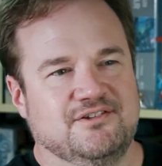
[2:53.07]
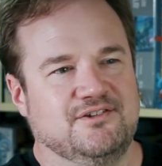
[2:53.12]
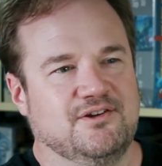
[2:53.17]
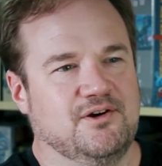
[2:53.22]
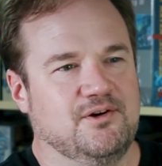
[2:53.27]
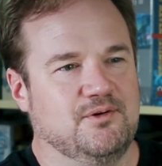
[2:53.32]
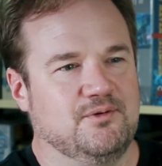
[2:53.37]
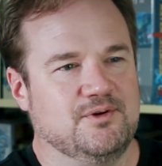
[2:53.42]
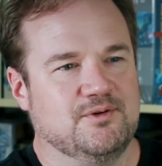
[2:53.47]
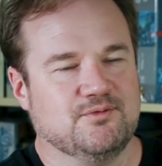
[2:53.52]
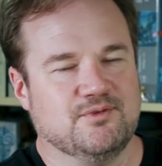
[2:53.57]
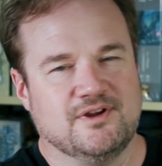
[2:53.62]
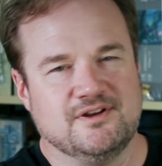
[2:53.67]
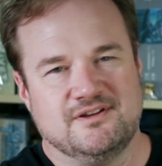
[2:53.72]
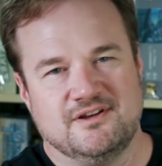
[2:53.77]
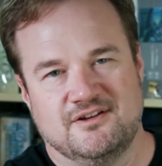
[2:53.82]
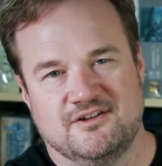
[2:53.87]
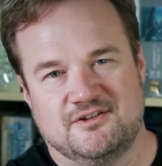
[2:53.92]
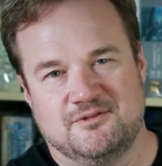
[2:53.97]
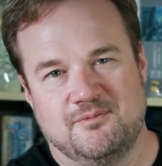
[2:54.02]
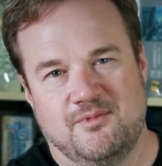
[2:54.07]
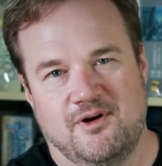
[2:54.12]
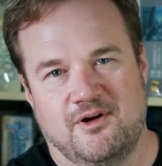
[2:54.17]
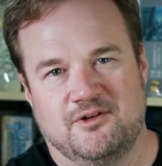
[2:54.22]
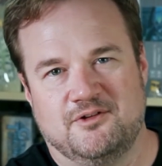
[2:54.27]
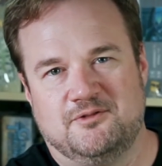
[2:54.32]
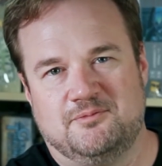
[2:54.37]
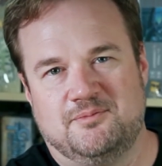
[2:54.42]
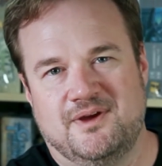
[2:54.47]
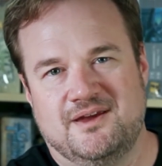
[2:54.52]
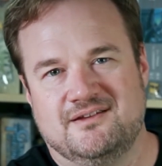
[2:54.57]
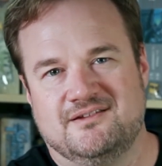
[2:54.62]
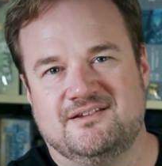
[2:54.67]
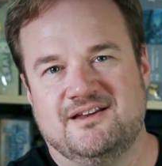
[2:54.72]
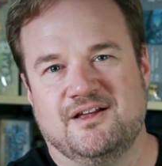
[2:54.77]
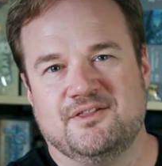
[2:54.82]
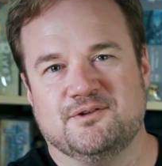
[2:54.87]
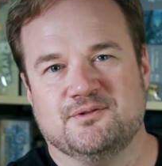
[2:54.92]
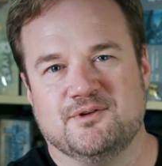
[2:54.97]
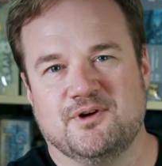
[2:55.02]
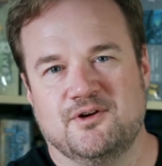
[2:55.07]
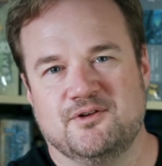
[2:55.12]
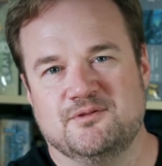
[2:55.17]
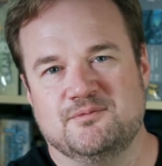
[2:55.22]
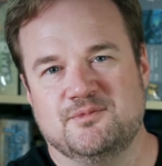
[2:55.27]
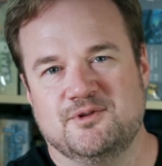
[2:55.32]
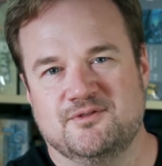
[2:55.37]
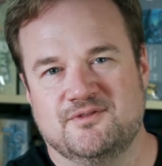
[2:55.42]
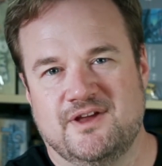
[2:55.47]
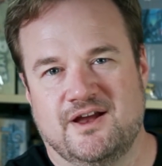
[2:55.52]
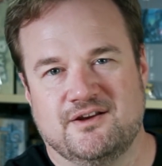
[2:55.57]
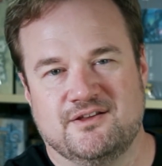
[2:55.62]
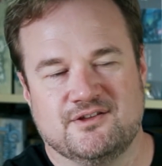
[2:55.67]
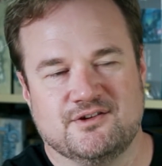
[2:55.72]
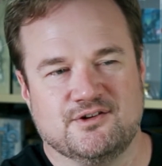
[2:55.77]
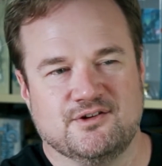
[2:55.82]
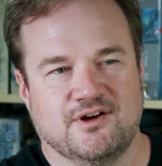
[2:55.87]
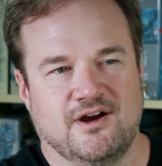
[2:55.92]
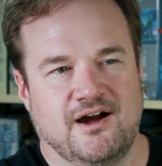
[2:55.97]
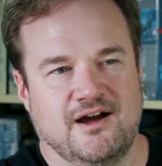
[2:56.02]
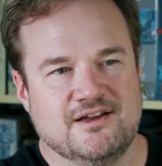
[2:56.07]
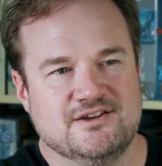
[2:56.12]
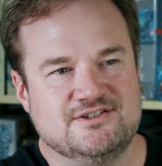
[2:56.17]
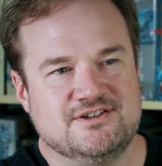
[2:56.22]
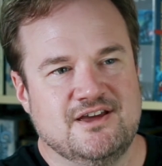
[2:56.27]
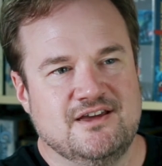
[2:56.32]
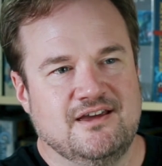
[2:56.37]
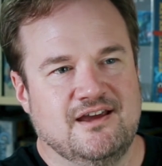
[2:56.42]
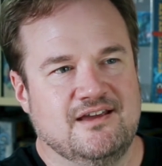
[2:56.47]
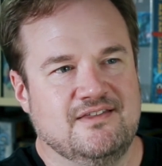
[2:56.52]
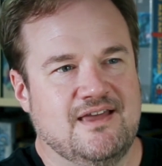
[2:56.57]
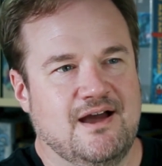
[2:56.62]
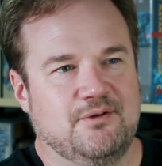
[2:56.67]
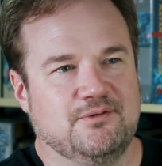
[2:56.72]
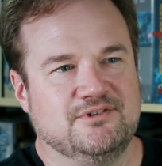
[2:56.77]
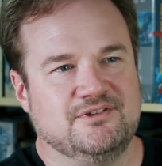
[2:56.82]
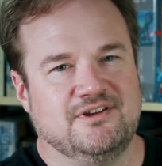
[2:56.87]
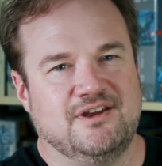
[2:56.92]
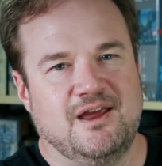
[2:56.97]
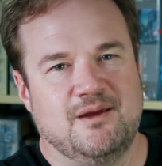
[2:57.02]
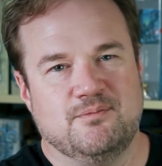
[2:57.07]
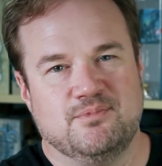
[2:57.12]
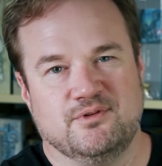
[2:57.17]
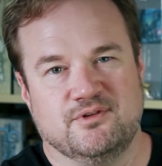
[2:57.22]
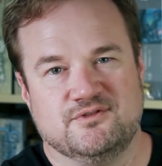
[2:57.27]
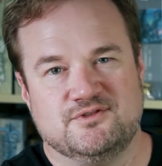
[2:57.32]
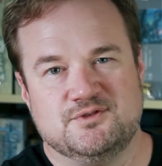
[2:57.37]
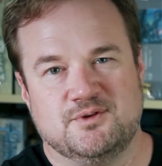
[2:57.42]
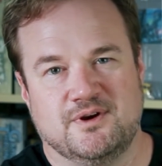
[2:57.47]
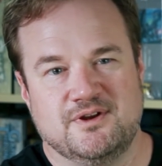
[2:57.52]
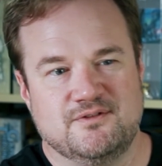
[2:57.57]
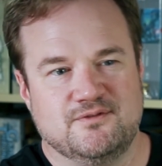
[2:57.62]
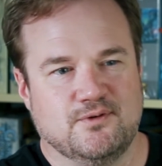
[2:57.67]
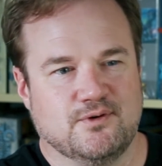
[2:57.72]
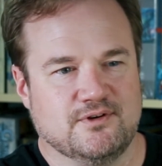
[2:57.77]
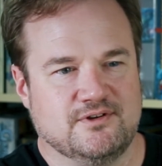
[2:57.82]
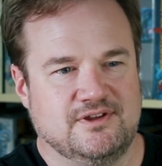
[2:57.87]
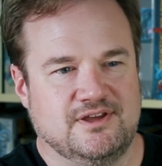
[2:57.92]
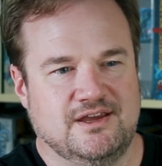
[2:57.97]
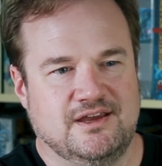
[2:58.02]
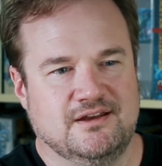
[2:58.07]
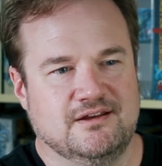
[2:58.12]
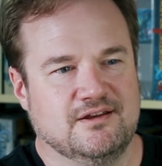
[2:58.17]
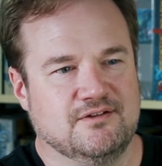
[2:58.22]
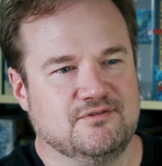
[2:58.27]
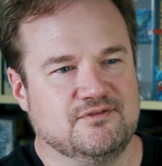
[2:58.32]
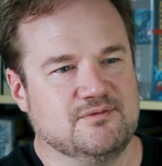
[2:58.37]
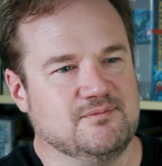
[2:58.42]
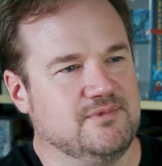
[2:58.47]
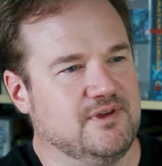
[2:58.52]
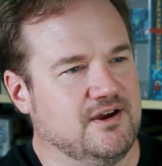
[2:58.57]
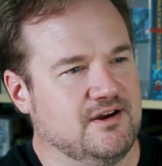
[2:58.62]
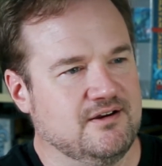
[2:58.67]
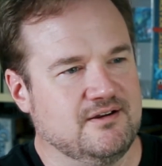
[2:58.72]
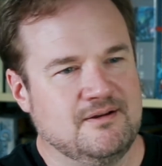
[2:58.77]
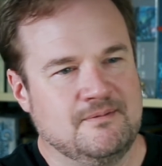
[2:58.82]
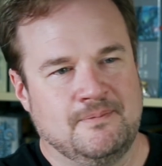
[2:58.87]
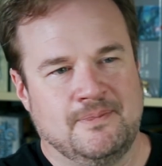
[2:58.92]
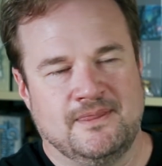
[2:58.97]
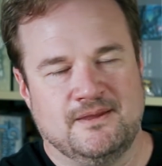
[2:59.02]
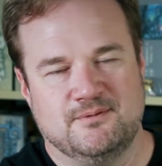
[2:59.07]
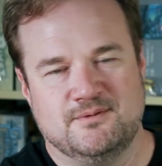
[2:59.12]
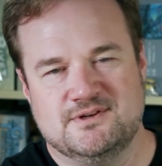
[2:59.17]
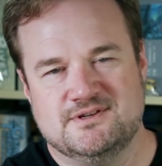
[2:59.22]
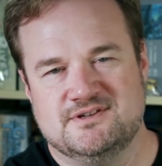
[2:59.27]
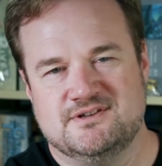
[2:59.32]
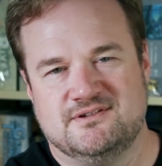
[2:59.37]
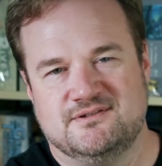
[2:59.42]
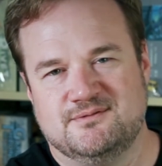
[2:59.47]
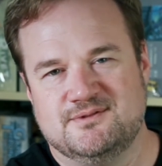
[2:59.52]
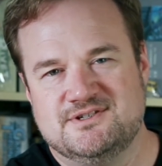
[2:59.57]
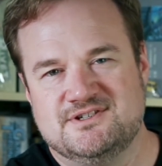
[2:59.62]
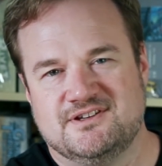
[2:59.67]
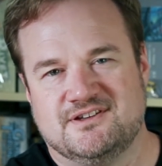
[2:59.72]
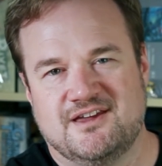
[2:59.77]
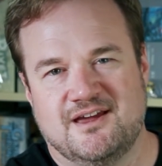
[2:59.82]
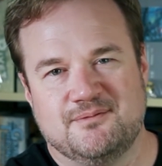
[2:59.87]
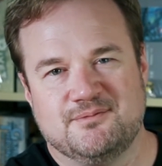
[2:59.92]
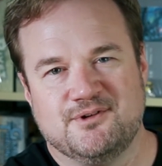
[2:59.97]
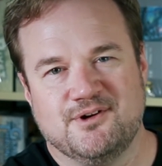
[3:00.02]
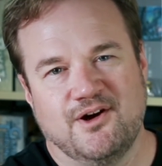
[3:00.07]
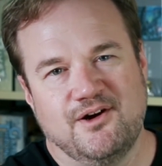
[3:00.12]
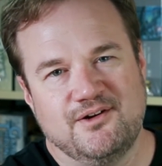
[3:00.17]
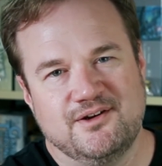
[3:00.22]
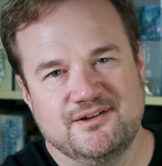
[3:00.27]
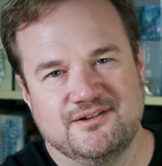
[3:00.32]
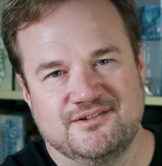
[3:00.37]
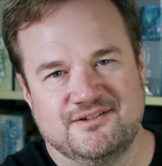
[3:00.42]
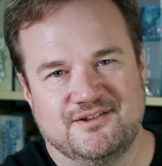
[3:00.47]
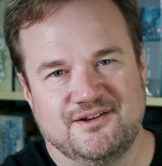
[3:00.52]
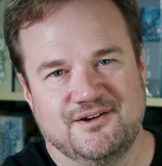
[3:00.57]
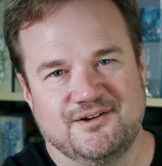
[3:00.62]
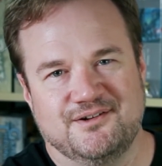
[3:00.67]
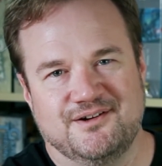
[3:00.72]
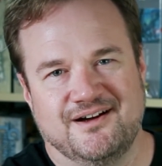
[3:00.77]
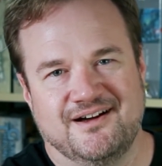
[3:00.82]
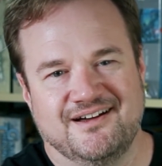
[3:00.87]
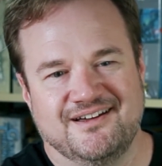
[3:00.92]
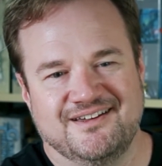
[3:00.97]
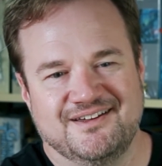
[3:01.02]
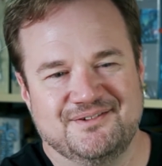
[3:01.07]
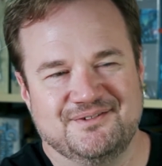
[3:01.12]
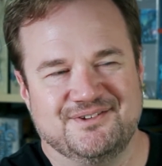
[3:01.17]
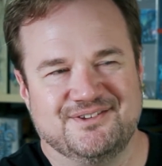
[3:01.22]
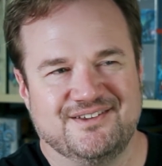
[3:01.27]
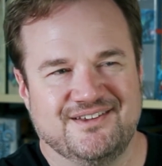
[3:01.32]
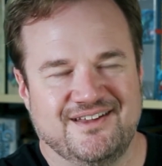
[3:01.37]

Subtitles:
So we rented a small space down the road, moved out of the garage, and that was in April of 2014. And from there, we just kept growing. So it was a